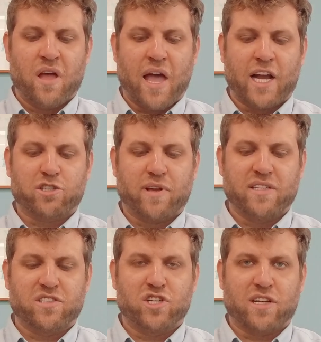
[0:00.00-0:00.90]
actually
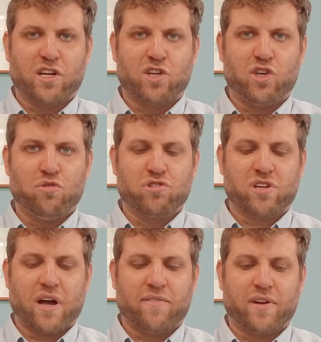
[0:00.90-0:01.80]
has injected huge
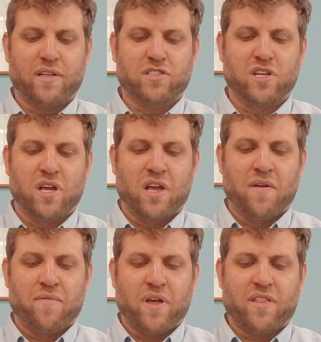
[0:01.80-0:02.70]
confidence
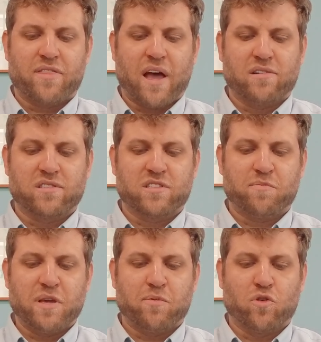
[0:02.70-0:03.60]
in the thousands of
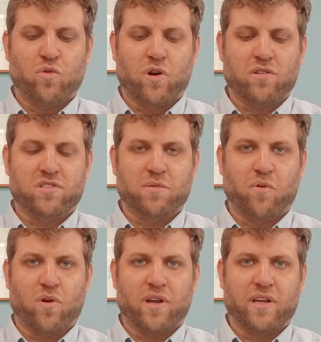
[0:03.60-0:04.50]
people who are
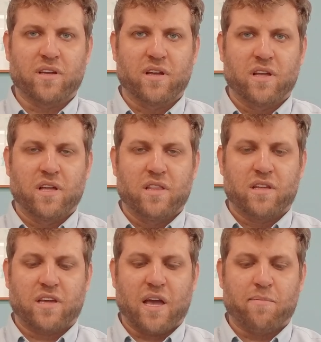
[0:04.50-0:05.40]
supporting
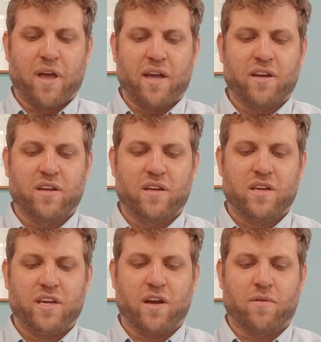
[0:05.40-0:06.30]
the campaign
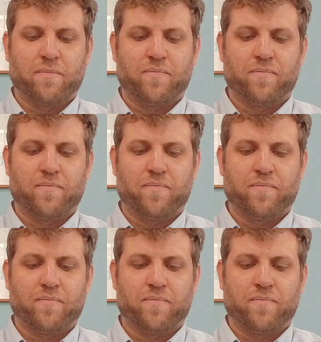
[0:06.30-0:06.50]
here.